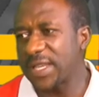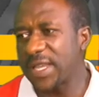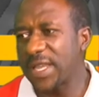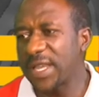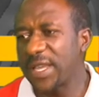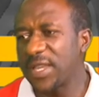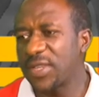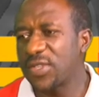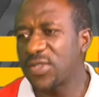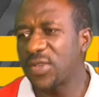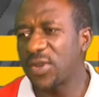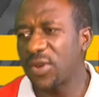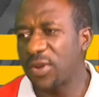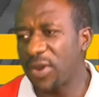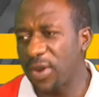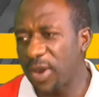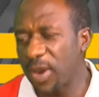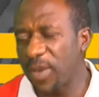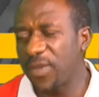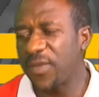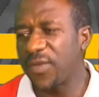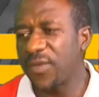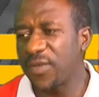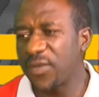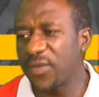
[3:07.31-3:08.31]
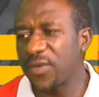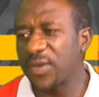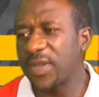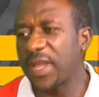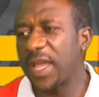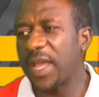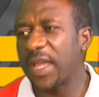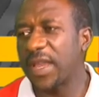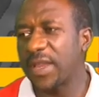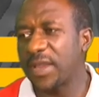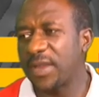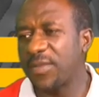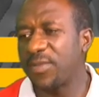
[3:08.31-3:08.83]
Yeah. So clubfoot
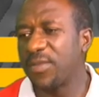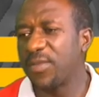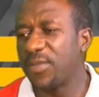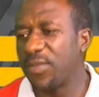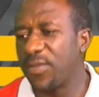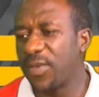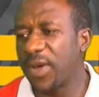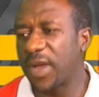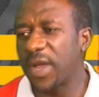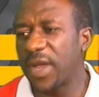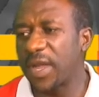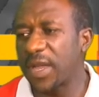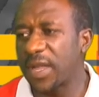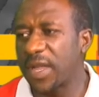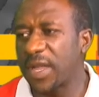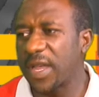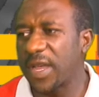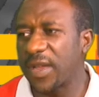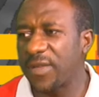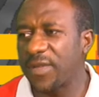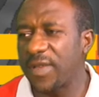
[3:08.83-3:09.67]
and curved